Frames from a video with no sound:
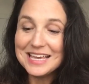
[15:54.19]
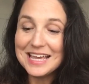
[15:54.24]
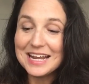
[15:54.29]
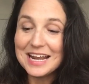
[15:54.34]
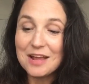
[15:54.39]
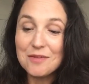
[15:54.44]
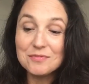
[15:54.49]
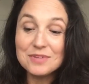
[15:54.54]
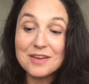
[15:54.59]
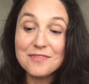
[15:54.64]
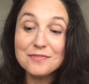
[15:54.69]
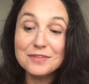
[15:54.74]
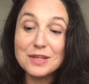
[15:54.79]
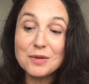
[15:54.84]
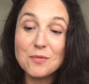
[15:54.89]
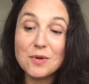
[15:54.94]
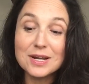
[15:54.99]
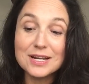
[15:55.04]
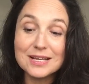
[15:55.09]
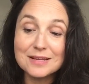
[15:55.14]
and I definitely
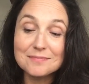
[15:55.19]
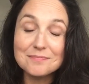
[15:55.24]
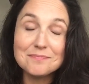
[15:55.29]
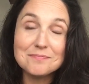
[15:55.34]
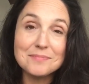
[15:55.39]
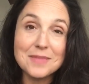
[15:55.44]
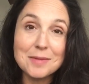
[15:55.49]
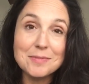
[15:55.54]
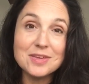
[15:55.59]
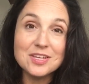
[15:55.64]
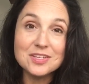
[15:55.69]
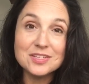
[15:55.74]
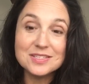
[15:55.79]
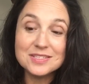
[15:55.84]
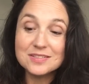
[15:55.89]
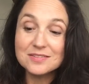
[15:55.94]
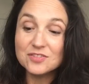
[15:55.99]
want to maybe